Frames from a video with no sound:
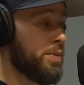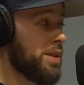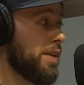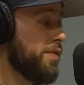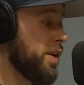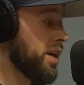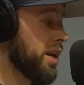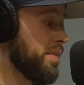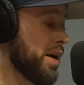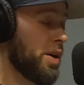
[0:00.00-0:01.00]
I was like,
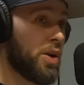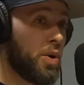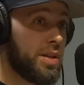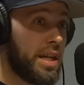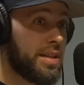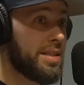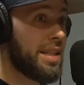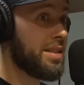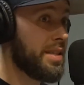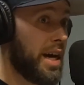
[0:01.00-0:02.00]
fuck it. Am I going to go to a
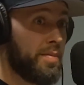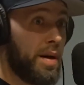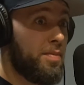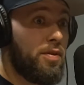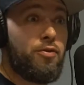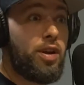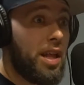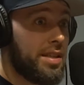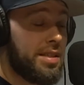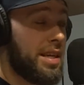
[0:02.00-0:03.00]
dentist? At the time, I'm
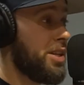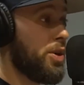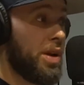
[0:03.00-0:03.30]
freelancing.